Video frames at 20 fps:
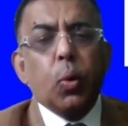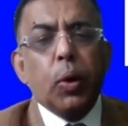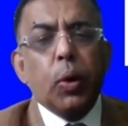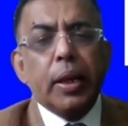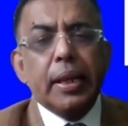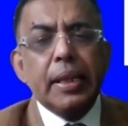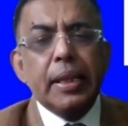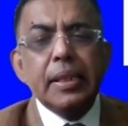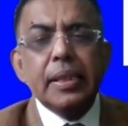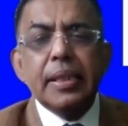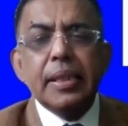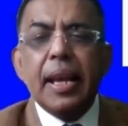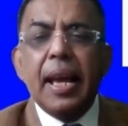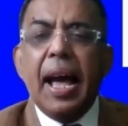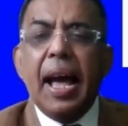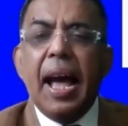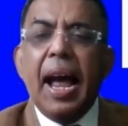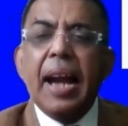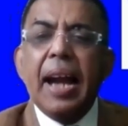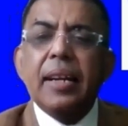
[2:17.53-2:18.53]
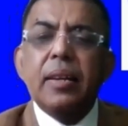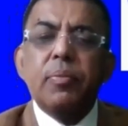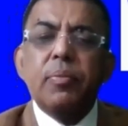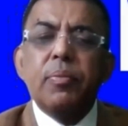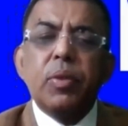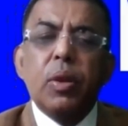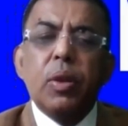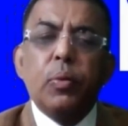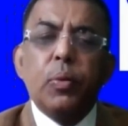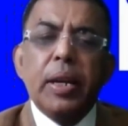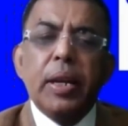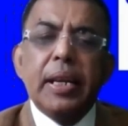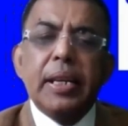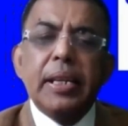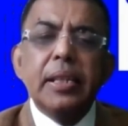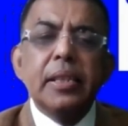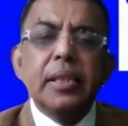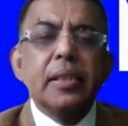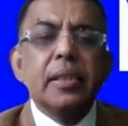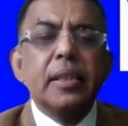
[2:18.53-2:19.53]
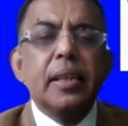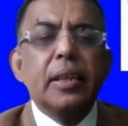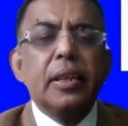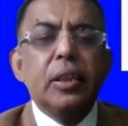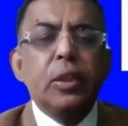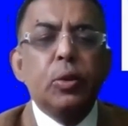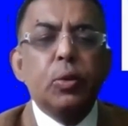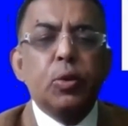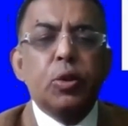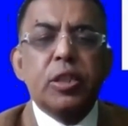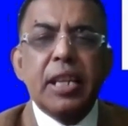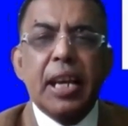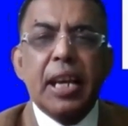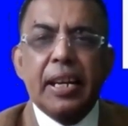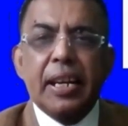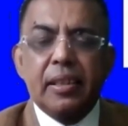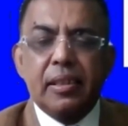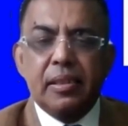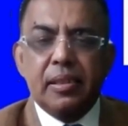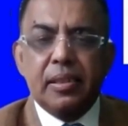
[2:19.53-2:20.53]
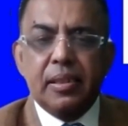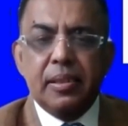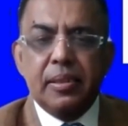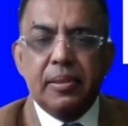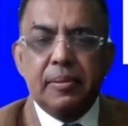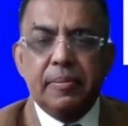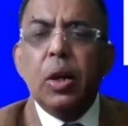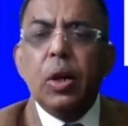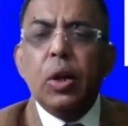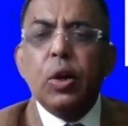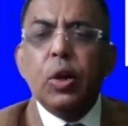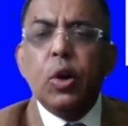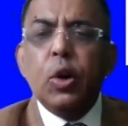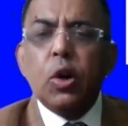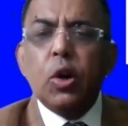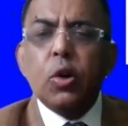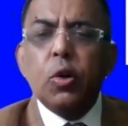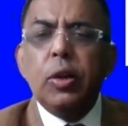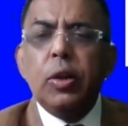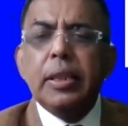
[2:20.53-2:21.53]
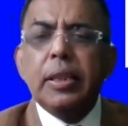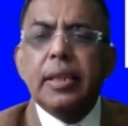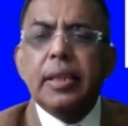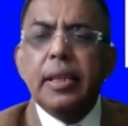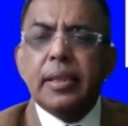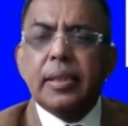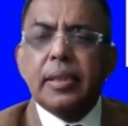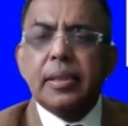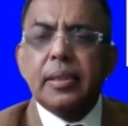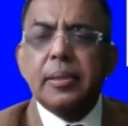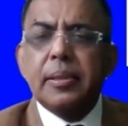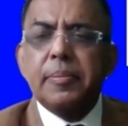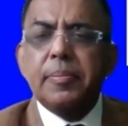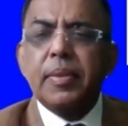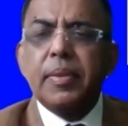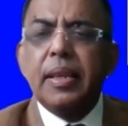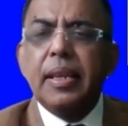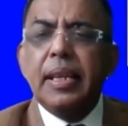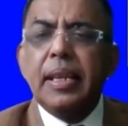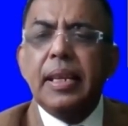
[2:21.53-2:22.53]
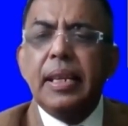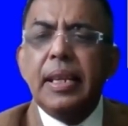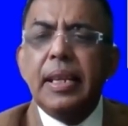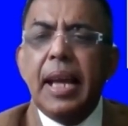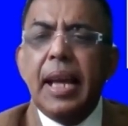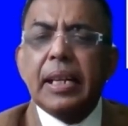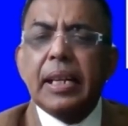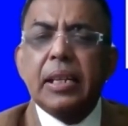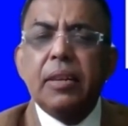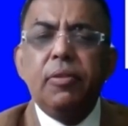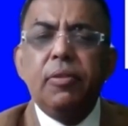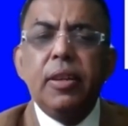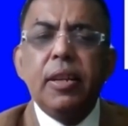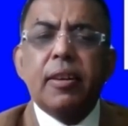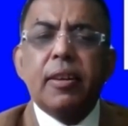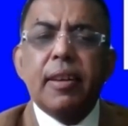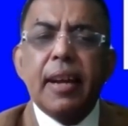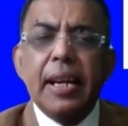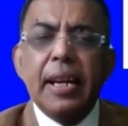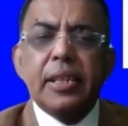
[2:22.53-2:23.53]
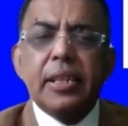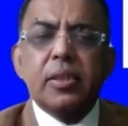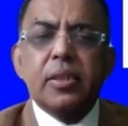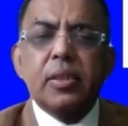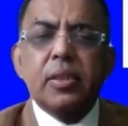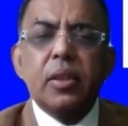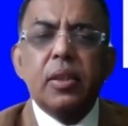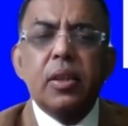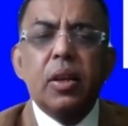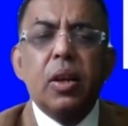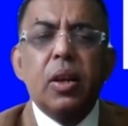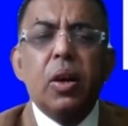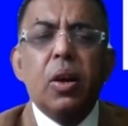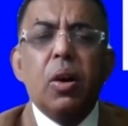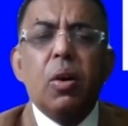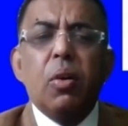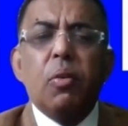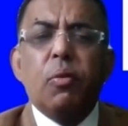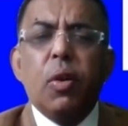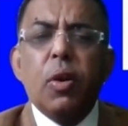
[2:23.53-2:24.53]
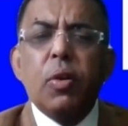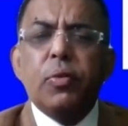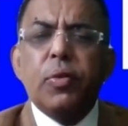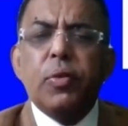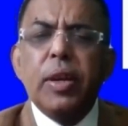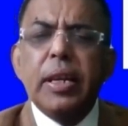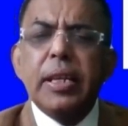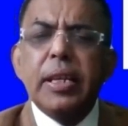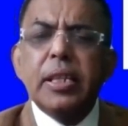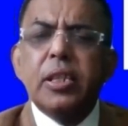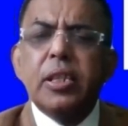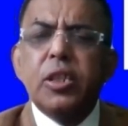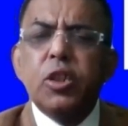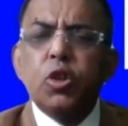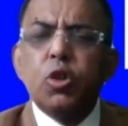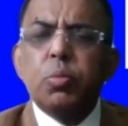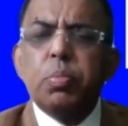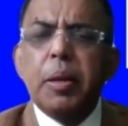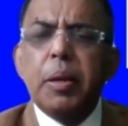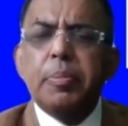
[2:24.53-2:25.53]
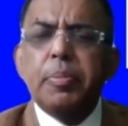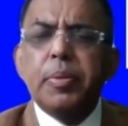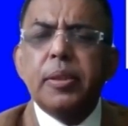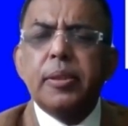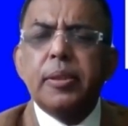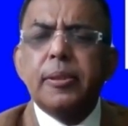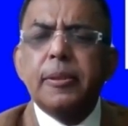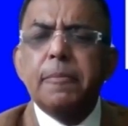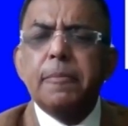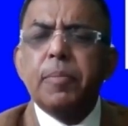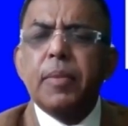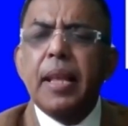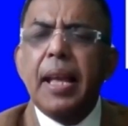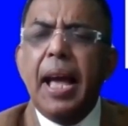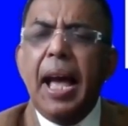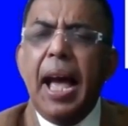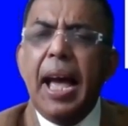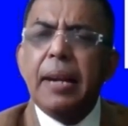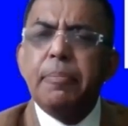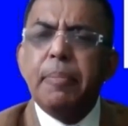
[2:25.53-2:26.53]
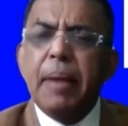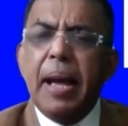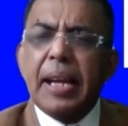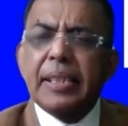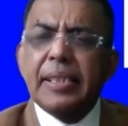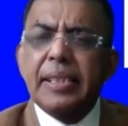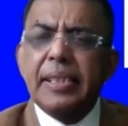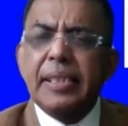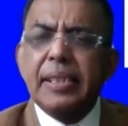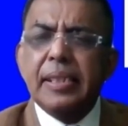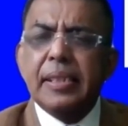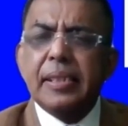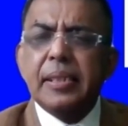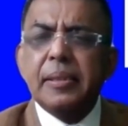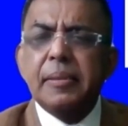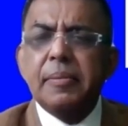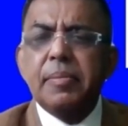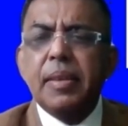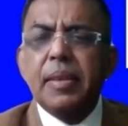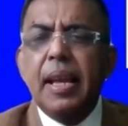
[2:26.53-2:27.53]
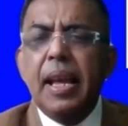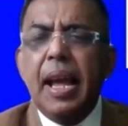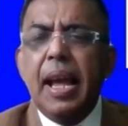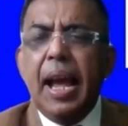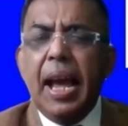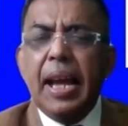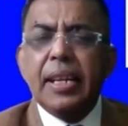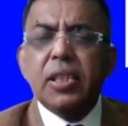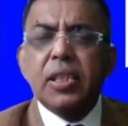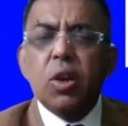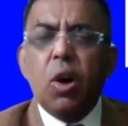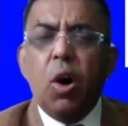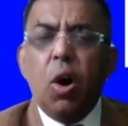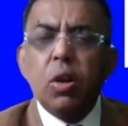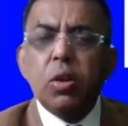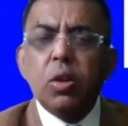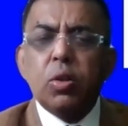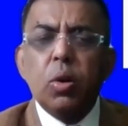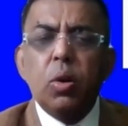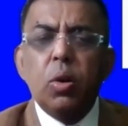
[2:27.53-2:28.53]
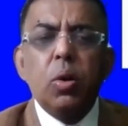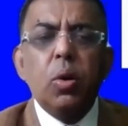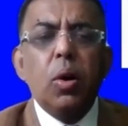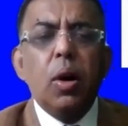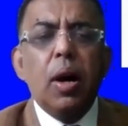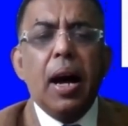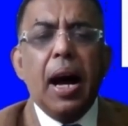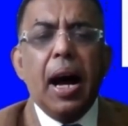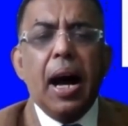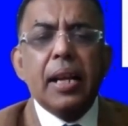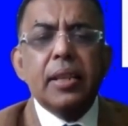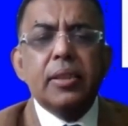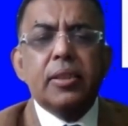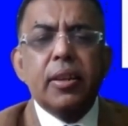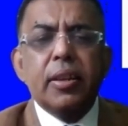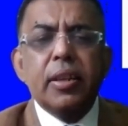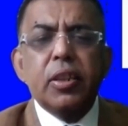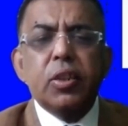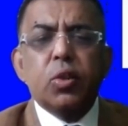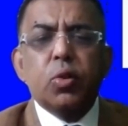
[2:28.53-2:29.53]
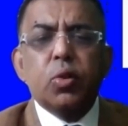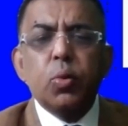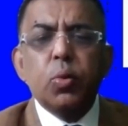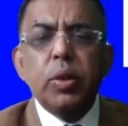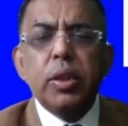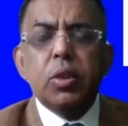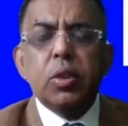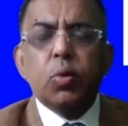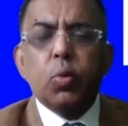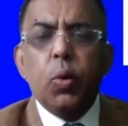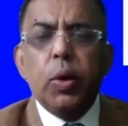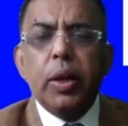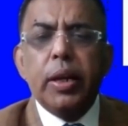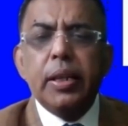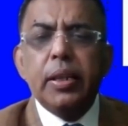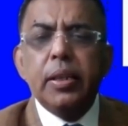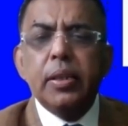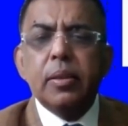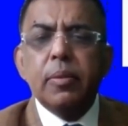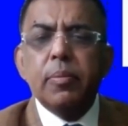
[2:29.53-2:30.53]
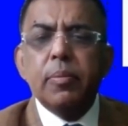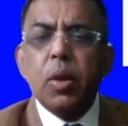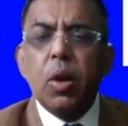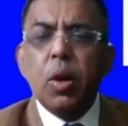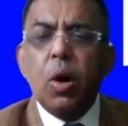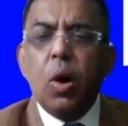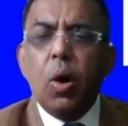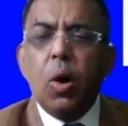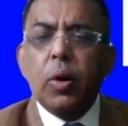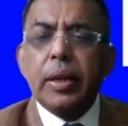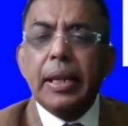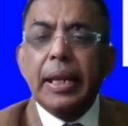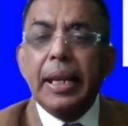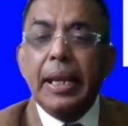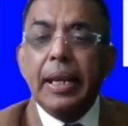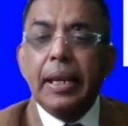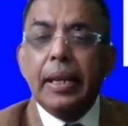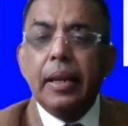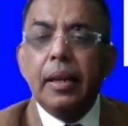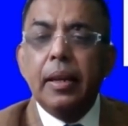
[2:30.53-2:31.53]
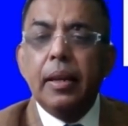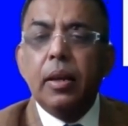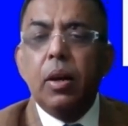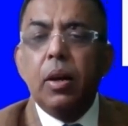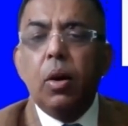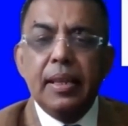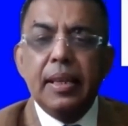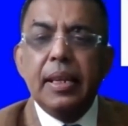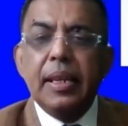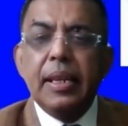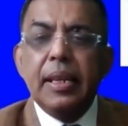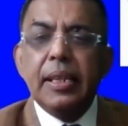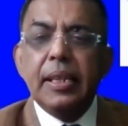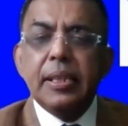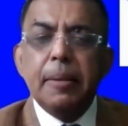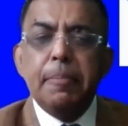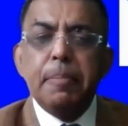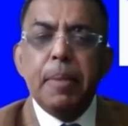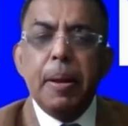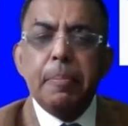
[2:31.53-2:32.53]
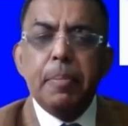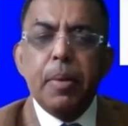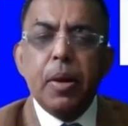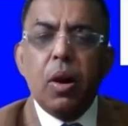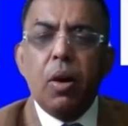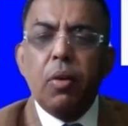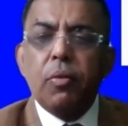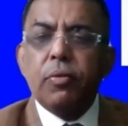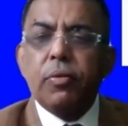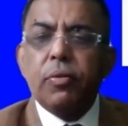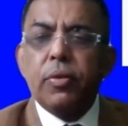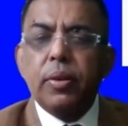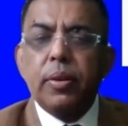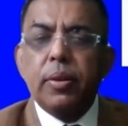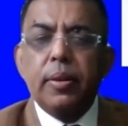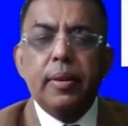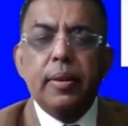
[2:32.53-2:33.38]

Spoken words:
queries at various news channels. Not only this, he actively writes for various newspapers and magazines, and is also answering students' queries on air. He's a member of